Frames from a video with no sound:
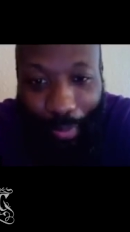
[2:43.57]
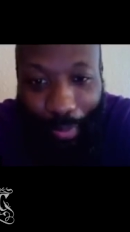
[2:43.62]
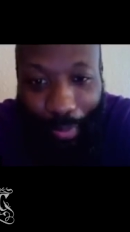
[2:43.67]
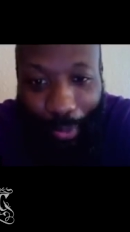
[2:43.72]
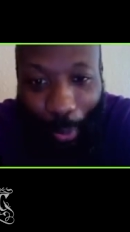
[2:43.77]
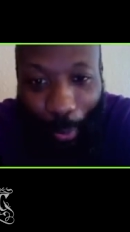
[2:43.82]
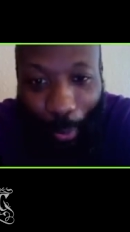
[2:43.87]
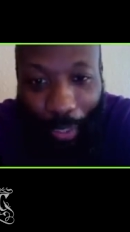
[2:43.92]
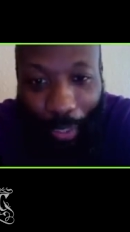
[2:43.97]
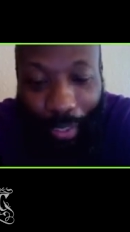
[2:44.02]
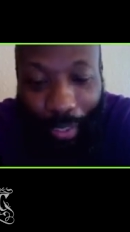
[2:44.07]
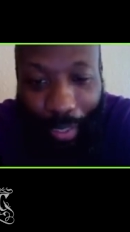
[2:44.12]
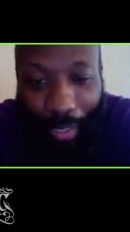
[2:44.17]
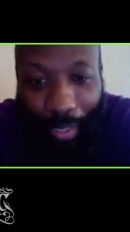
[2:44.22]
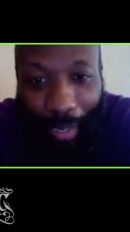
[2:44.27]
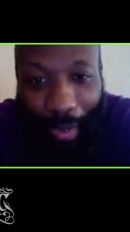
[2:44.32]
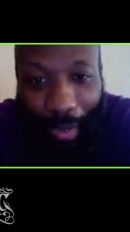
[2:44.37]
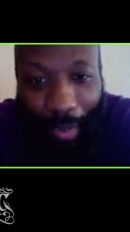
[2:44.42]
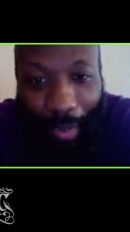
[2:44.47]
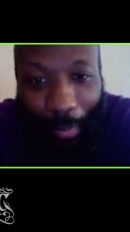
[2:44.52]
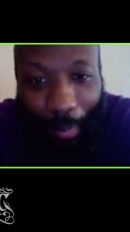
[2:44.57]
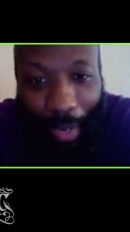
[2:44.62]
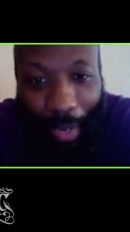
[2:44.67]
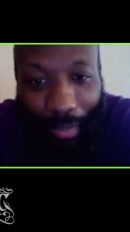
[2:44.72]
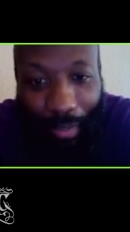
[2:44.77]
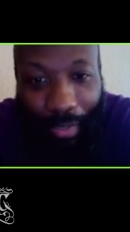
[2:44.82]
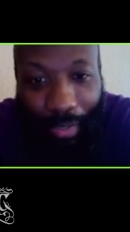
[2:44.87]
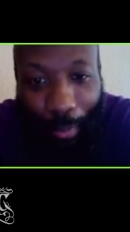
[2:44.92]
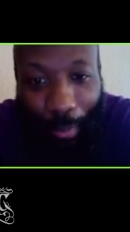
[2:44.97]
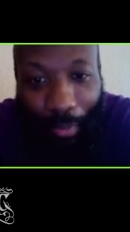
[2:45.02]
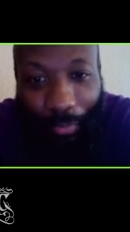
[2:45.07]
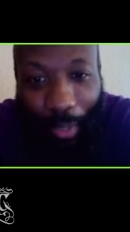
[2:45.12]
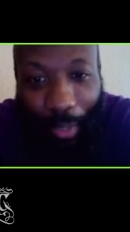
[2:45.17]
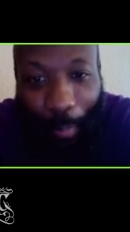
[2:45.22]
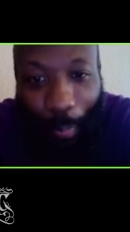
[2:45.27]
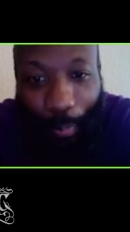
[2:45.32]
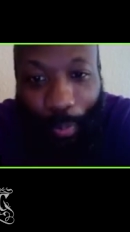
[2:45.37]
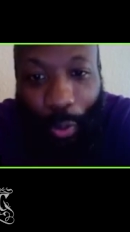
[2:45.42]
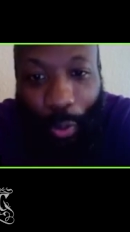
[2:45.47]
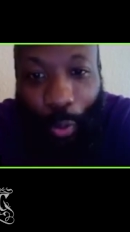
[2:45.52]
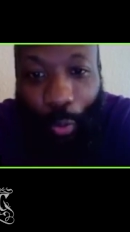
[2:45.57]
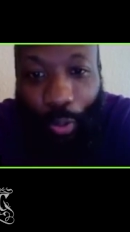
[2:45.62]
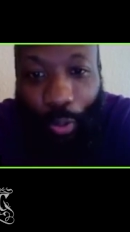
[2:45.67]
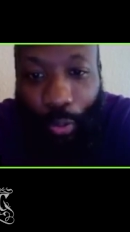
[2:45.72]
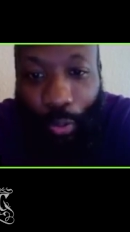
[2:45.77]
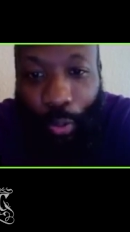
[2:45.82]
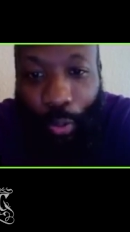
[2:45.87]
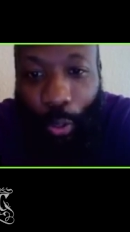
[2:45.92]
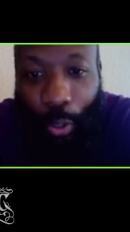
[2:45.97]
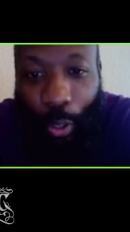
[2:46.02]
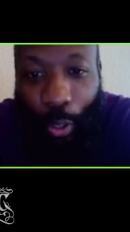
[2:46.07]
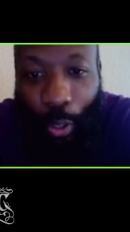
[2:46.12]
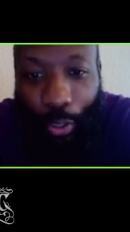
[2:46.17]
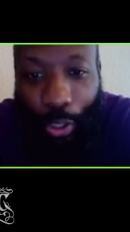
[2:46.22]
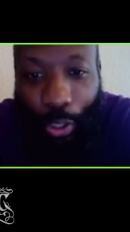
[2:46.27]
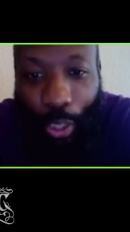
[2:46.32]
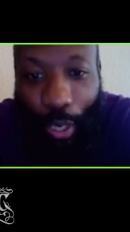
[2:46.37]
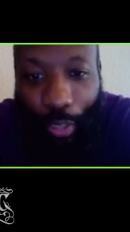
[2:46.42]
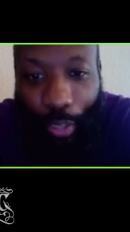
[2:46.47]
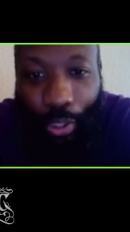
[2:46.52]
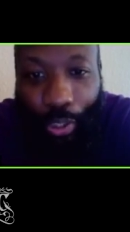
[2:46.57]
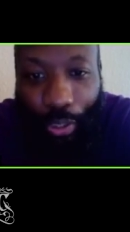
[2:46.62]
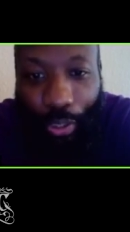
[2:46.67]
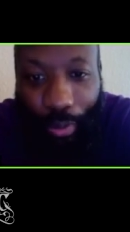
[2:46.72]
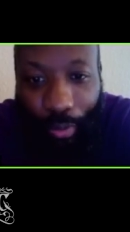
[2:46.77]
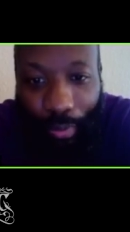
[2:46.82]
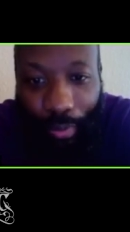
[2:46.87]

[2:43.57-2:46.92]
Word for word: Don't get scared, man. Some of you, you, do you go to church?